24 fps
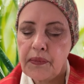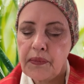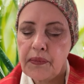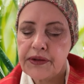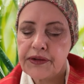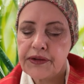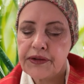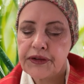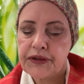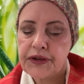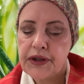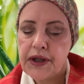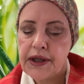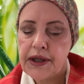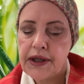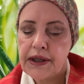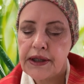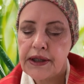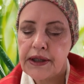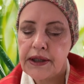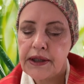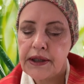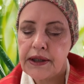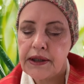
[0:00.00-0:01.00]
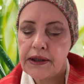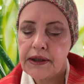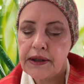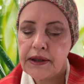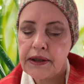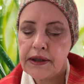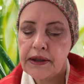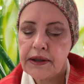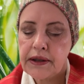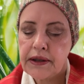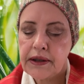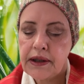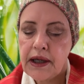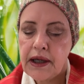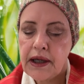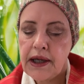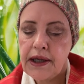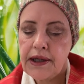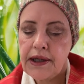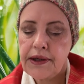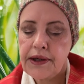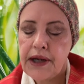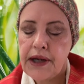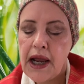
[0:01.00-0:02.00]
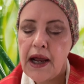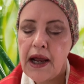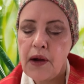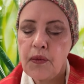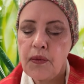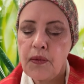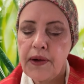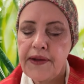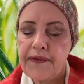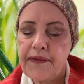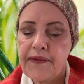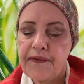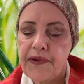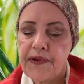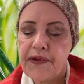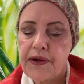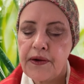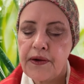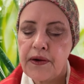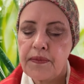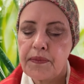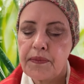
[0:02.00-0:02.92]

we say, and how we feel